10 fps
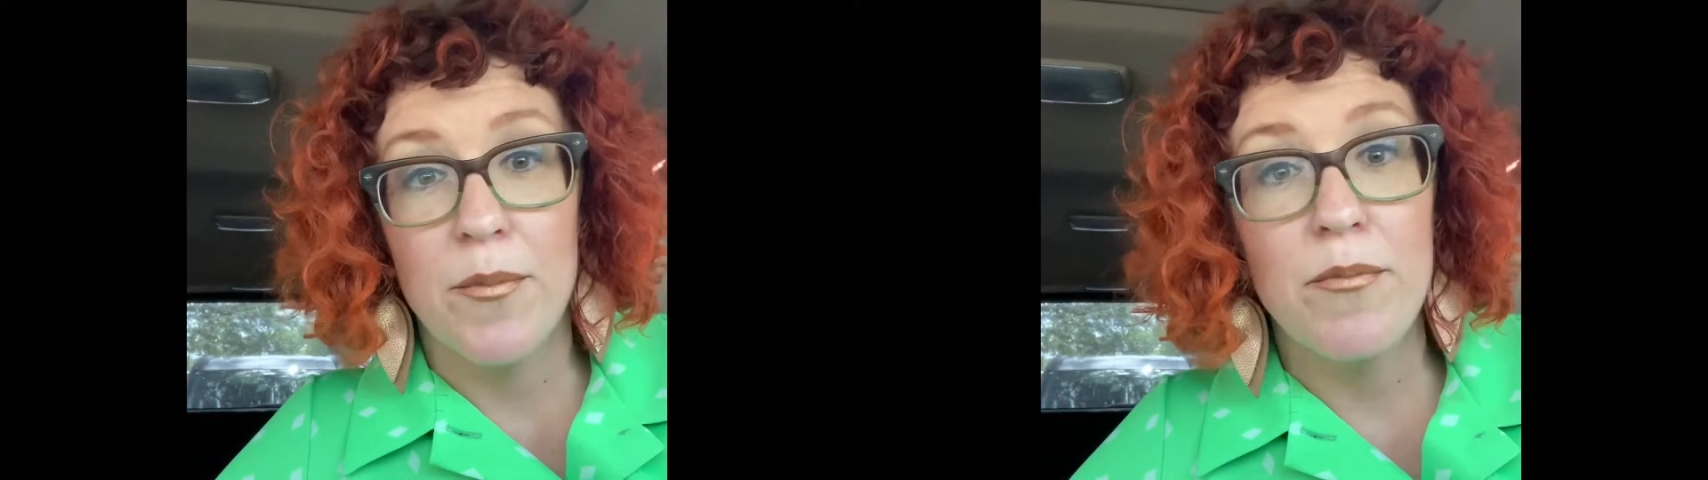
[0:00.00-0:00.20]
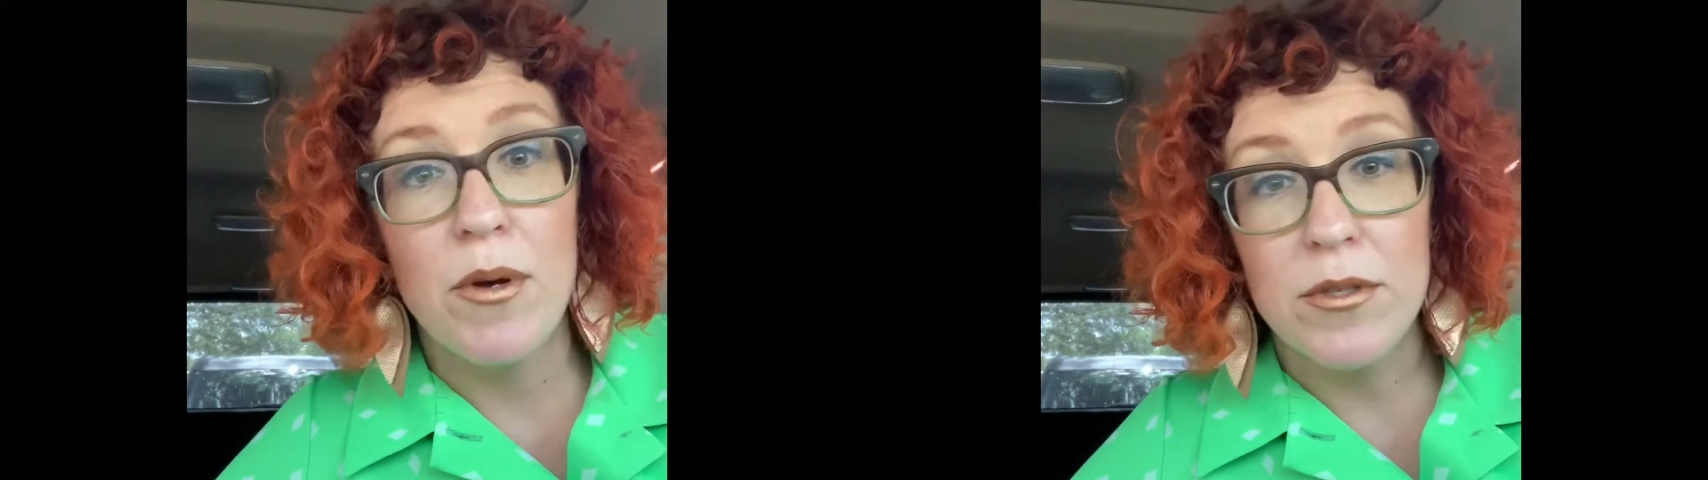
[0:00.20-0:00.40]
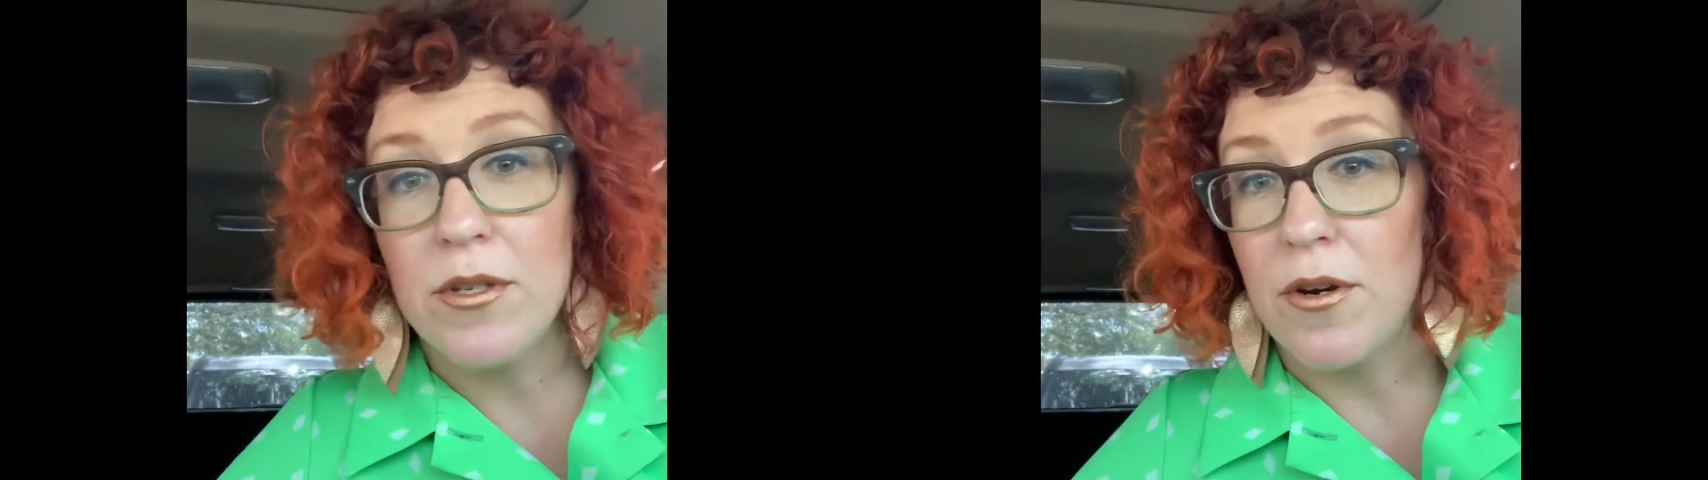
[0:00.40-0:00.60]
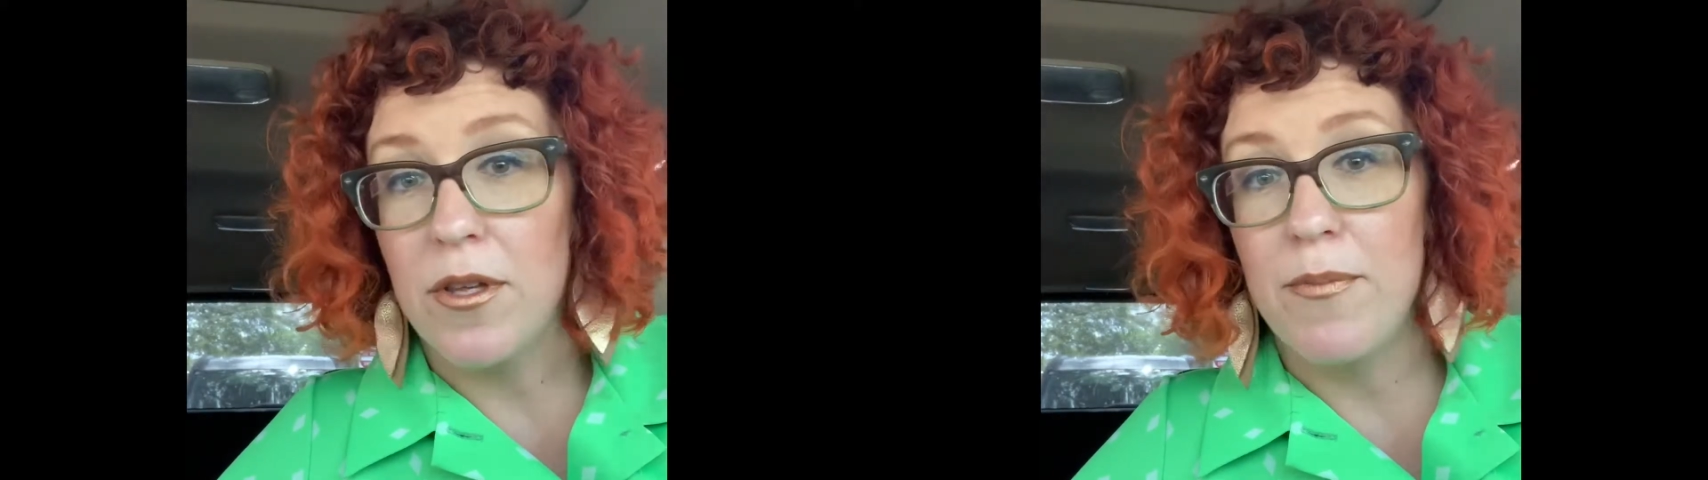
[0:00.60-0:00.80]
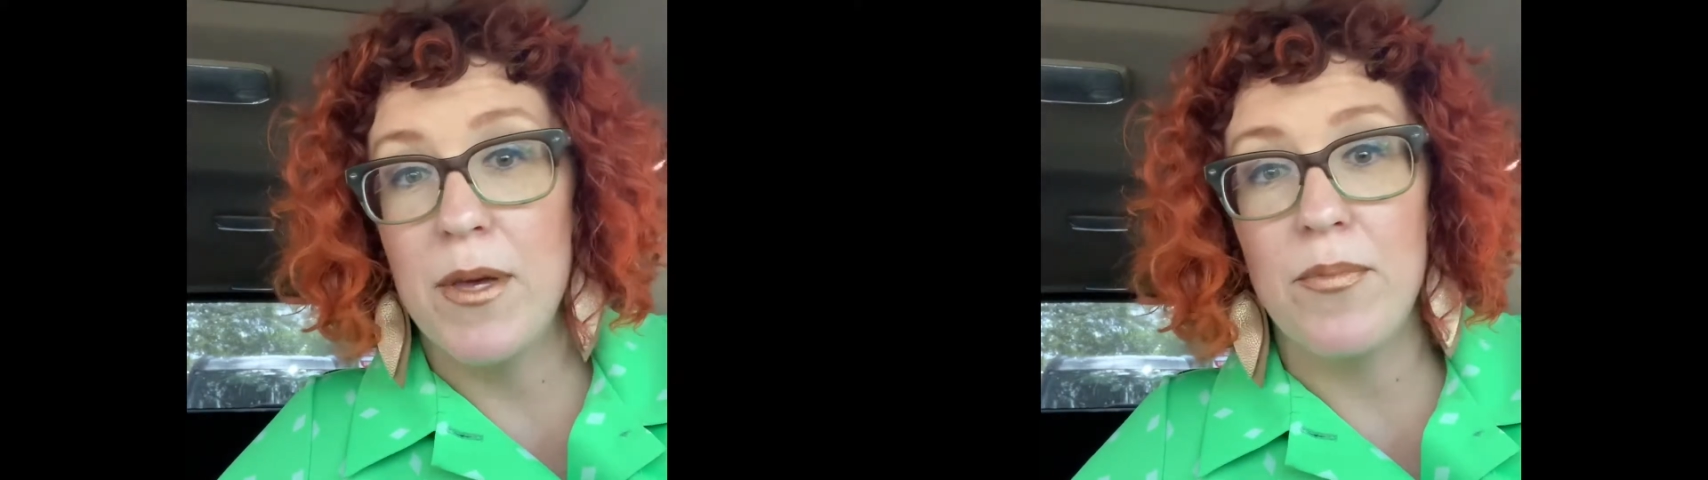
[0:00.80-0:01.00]
Most
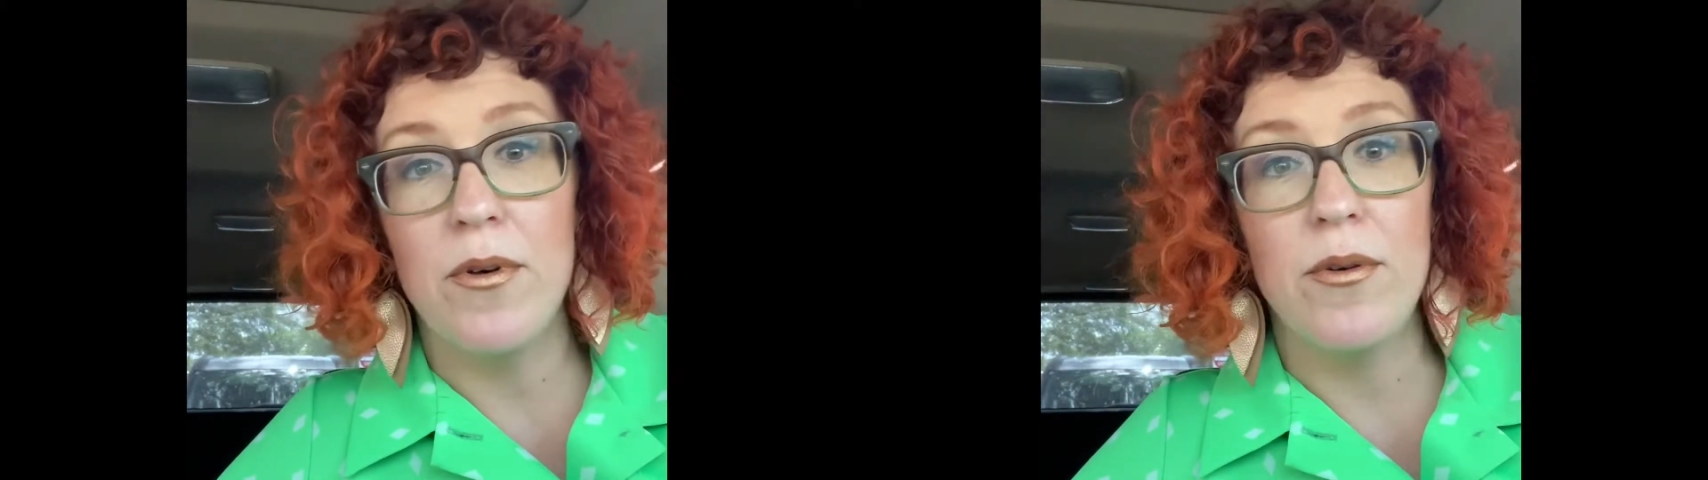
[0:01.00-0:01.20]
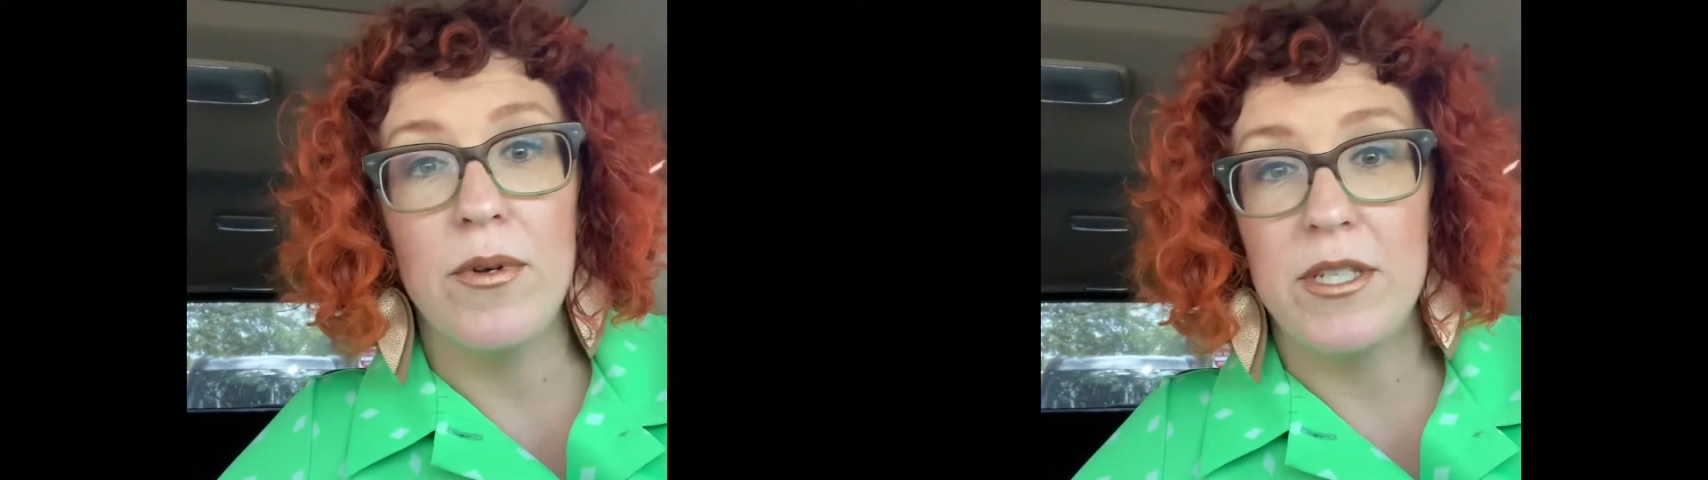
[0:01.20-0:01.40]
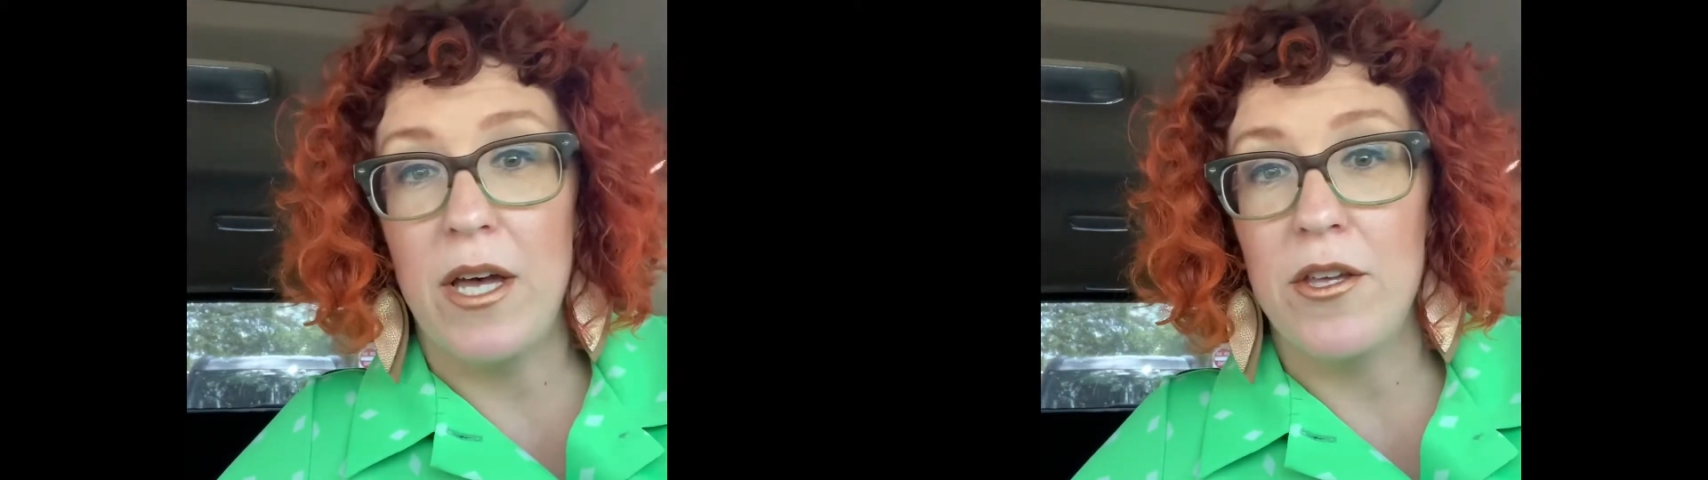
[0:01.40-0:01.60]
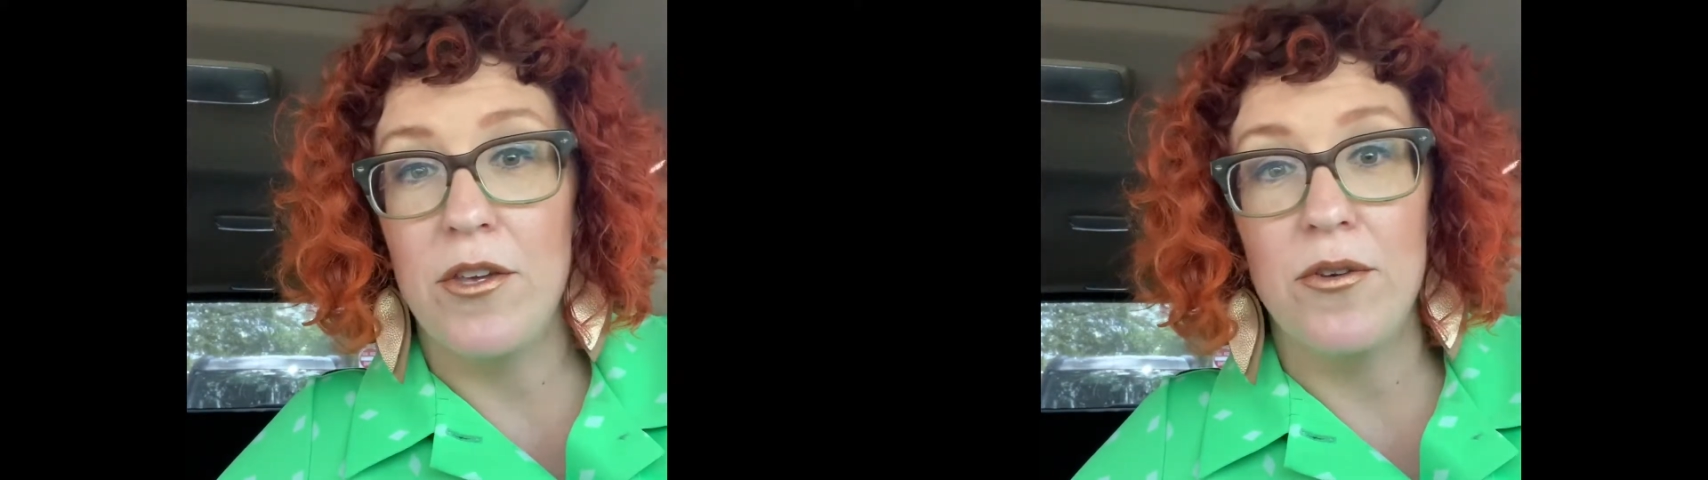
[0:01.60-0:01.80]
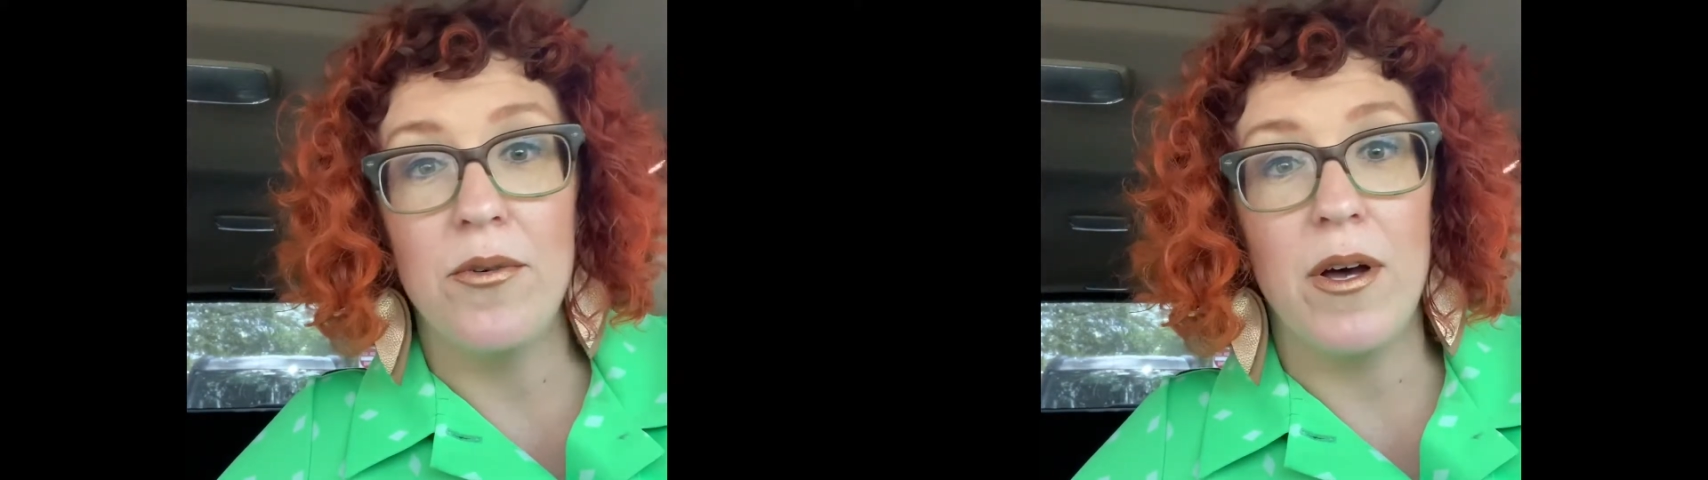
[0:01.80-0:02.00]
curly people will tell
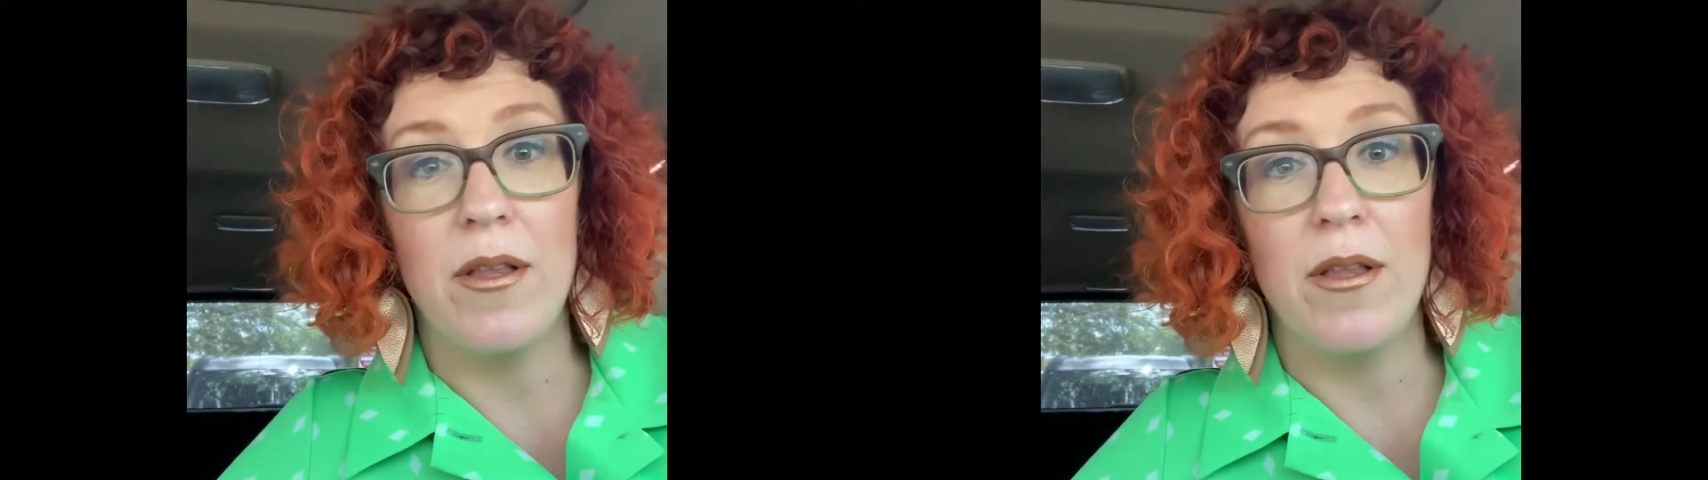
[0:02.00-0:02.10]
you